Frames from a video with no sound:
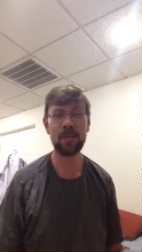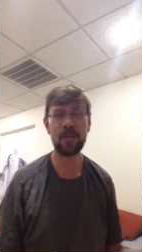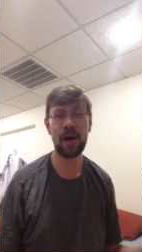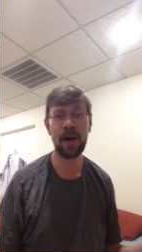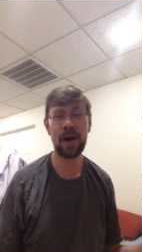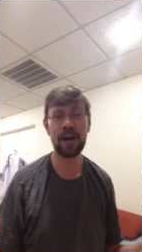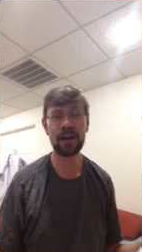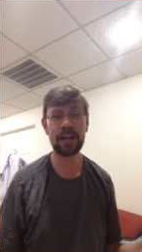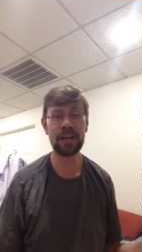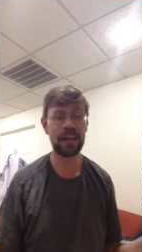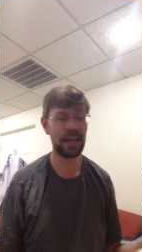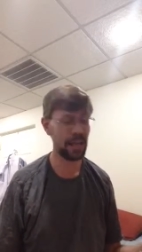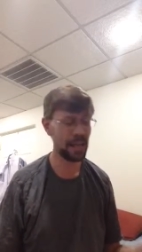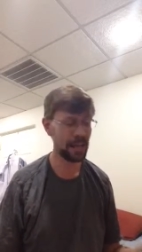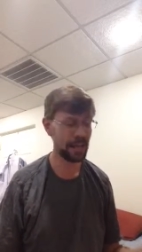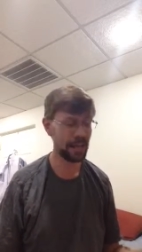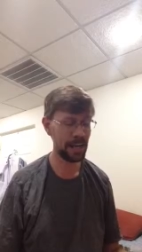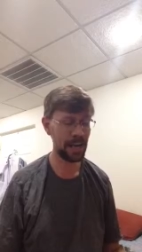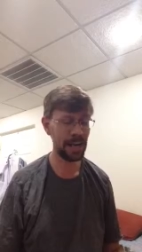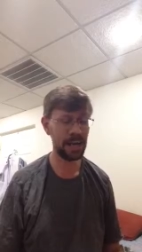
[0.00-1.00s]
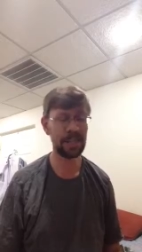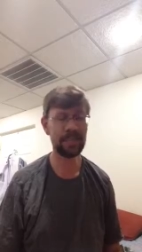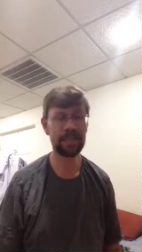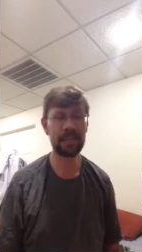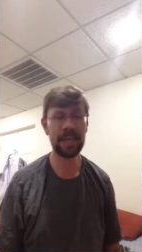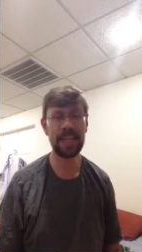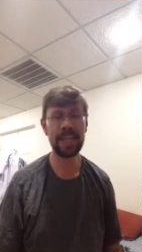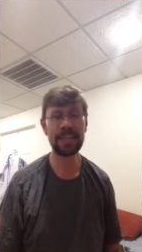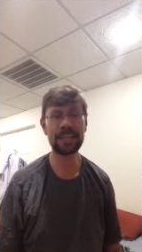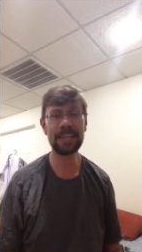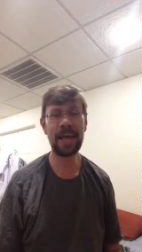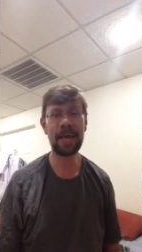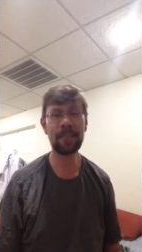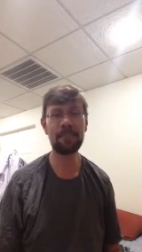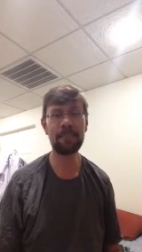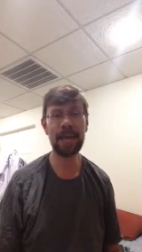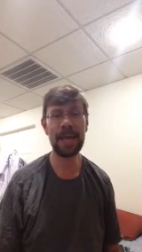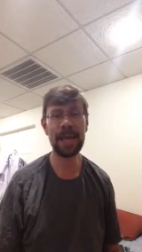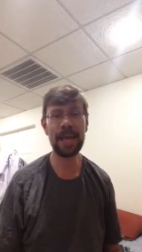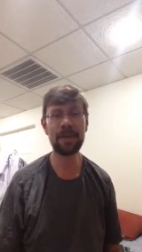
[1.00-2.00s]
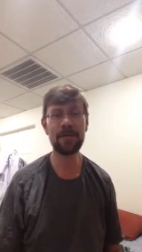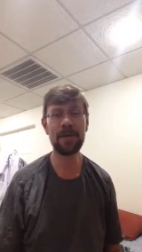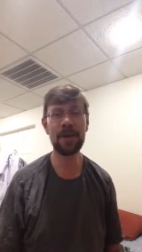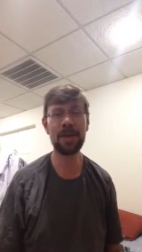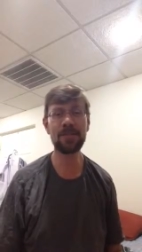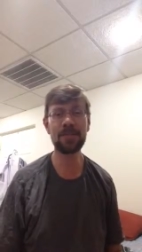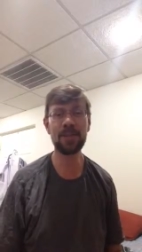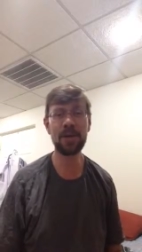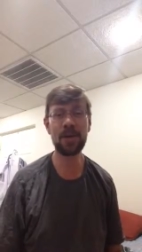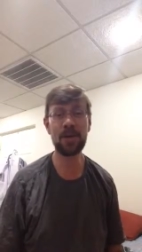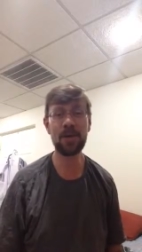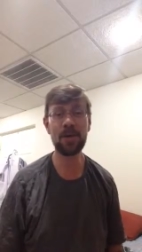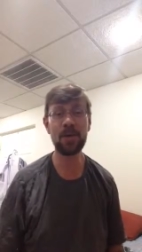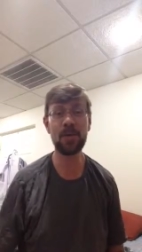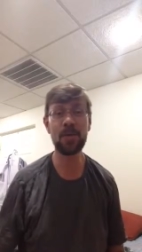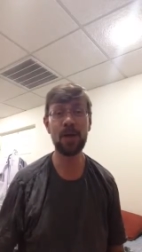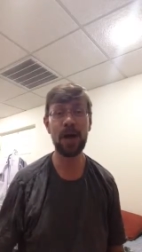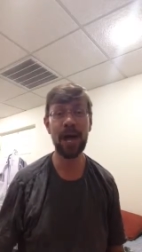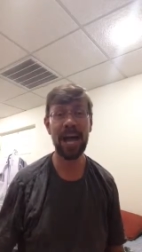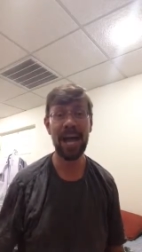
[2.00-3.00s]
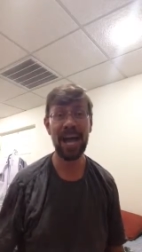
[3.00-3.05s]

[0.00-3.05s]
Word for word: want to eat anything not made with you.